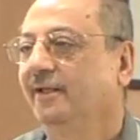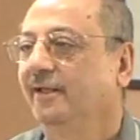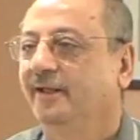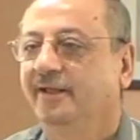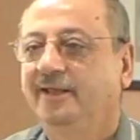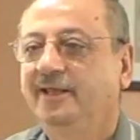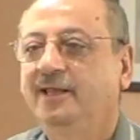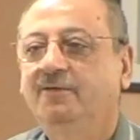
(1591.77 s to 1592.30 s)

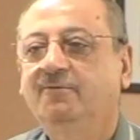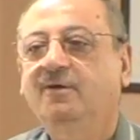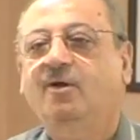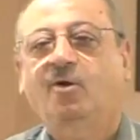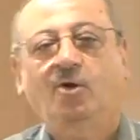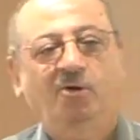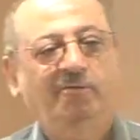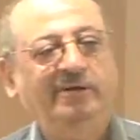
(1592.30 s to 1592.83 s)
He will
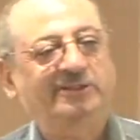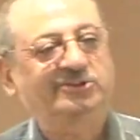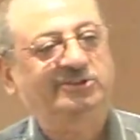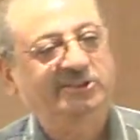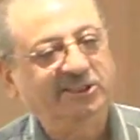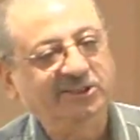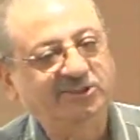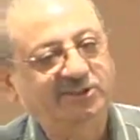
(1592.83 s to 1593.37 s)
always
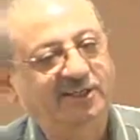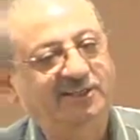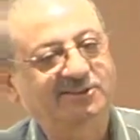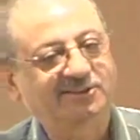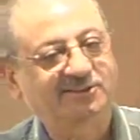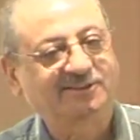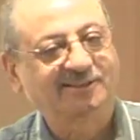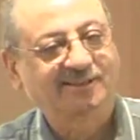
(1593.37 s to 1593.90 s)
teach
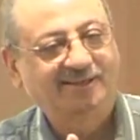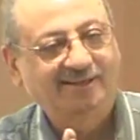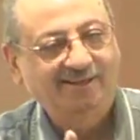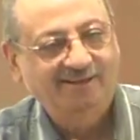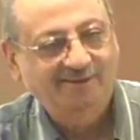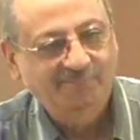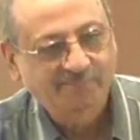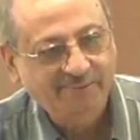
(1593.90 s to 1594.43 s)
us
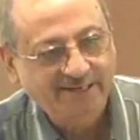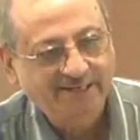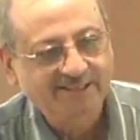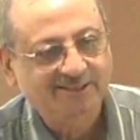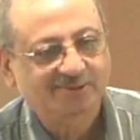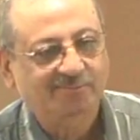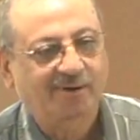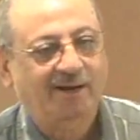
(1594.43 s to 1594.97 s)

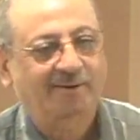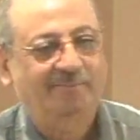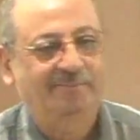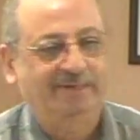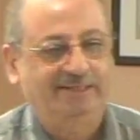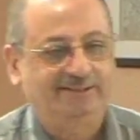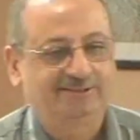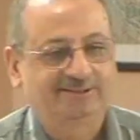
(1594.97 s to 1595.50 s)
piece by
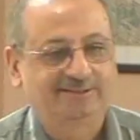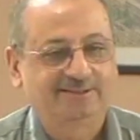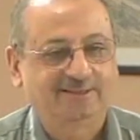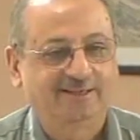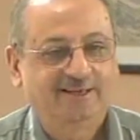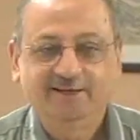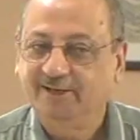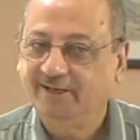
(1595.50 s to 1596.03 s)
piece.
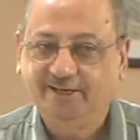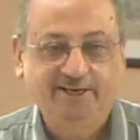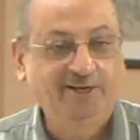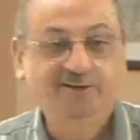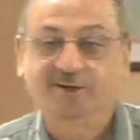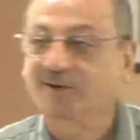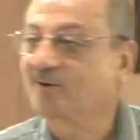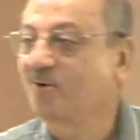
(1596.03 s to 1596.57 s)
He
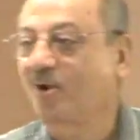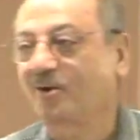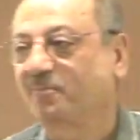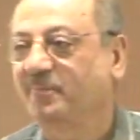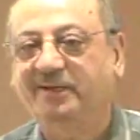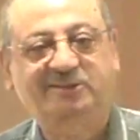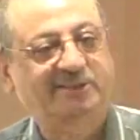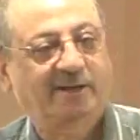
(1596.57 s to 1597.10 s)
did not
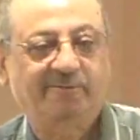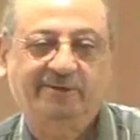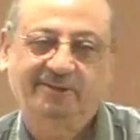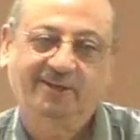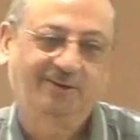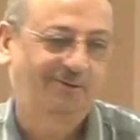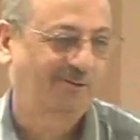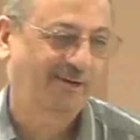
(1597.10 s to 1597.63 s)
mix
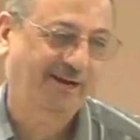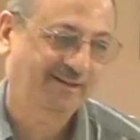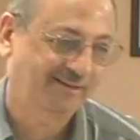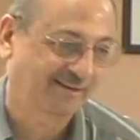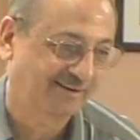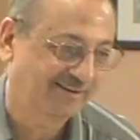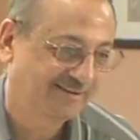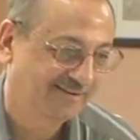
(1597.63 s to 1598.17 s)
everything
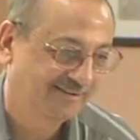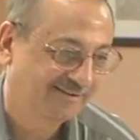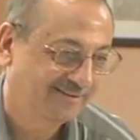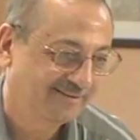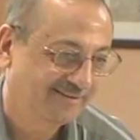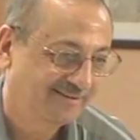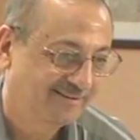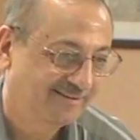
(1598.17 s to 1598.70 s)
together.
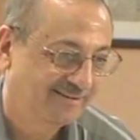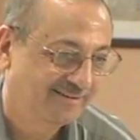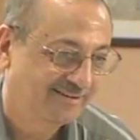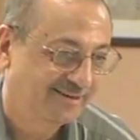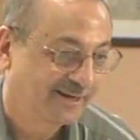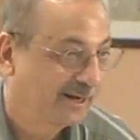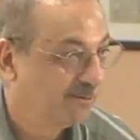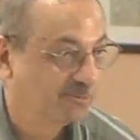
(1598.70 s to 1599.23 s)

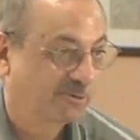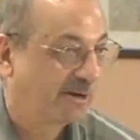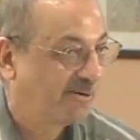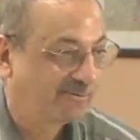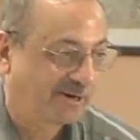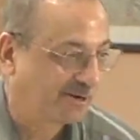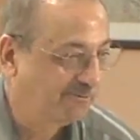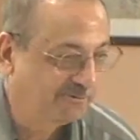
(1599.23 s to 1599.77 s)
It would have
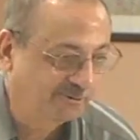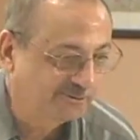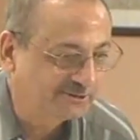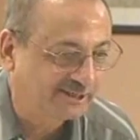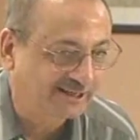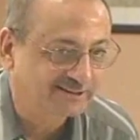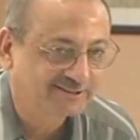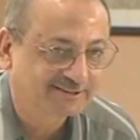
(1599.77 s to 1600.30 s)
confused
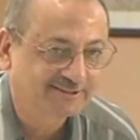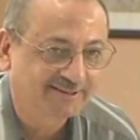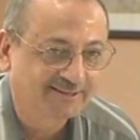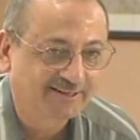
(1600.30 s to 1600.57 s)
us.